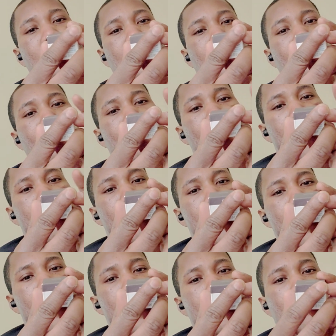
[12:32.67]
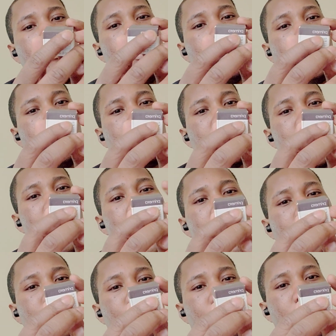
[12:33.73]
to my mom. It is a
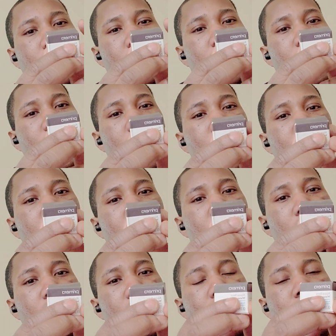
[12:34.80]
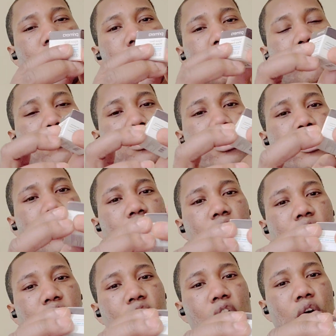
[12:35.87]
hydrator and illuminator,
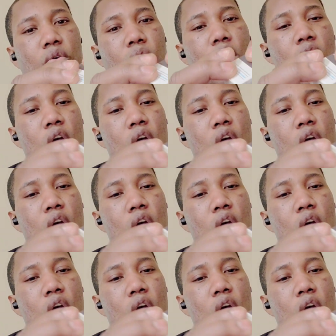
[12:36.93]
so